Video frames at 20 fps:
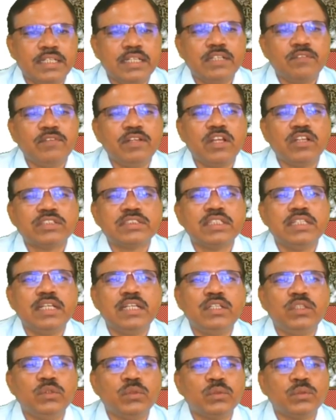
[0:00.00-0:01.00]
It will
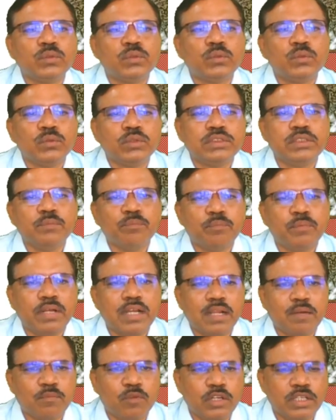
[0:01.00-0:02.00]
oscillate due to two simple
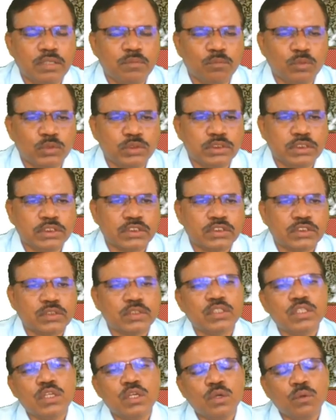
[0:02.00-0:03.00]
harmonic motions.
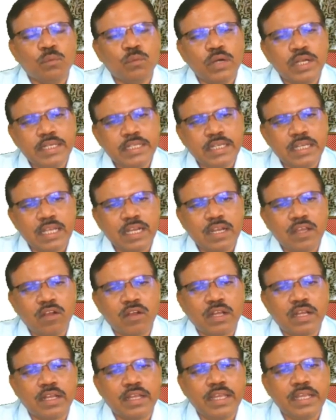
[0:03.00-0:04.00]
One is
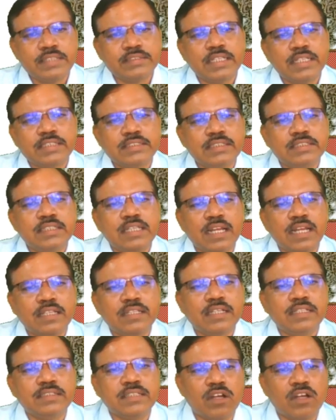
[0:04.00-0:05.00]
along x-axis,
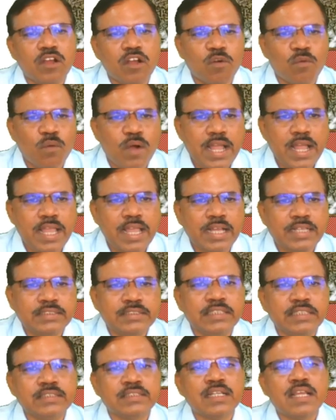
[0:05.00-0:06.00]
another is along
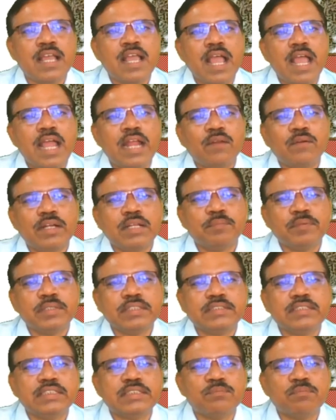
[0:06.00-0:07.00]
y-axis. And what
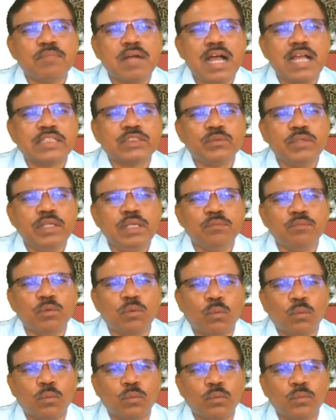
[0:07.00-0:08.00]
happens? This mass will
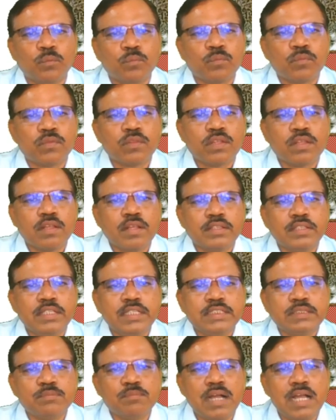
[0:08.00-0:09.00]
move.
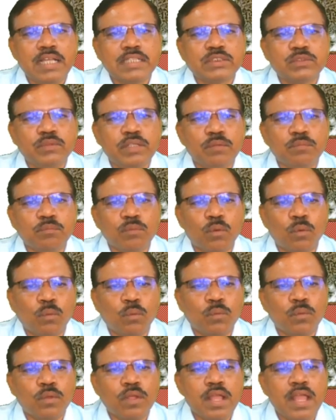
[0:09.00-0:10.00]
This mass will move.
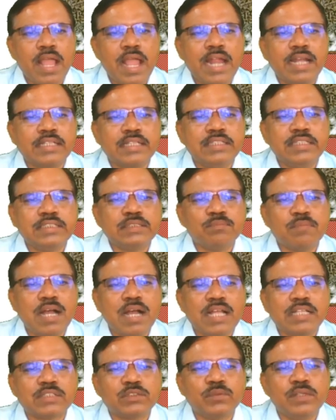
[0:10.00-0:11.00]
And this
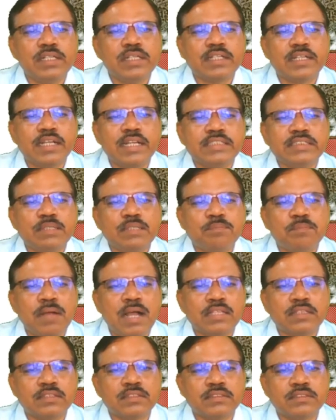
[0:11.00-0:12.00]
mass will trace a
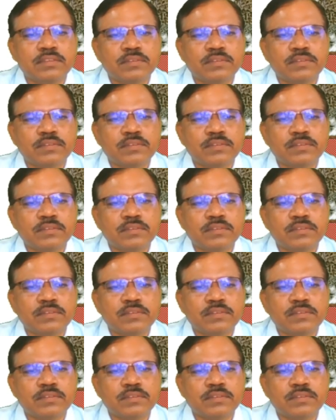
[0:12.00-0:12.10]
path.